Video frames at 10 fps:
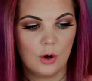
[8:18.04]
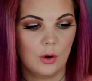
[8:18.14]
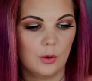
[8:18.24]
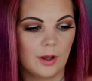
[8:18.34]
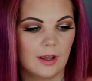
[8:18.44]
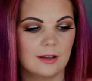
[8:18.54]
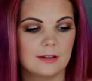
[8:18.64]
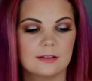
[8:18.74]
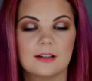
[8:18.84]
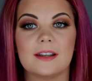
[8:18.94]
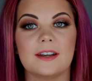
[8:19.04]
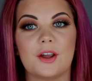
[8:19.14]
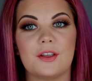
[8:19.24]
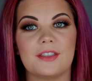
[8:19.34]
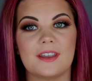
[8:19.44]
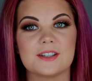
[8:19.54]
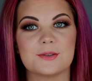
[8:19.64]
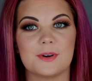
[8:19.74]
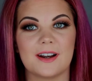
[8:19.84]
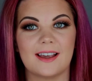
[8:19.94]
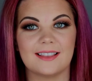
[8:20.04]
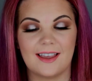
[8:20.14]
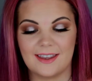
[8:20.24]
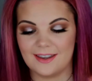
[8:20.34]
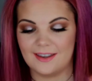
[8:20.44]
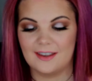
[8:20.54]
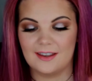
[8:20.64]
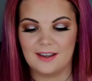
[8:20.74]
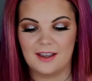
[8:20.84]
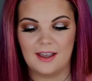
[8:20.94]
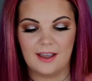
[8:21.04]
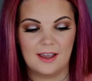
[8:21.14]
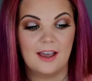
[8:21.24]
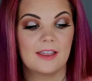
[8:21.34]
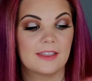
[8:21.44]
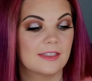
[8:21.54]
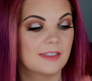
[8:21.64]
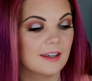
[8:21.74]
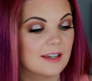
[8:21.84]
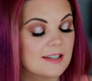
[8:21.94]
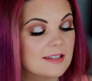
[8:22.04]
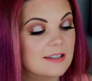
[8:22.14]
Okay, now this one I like. I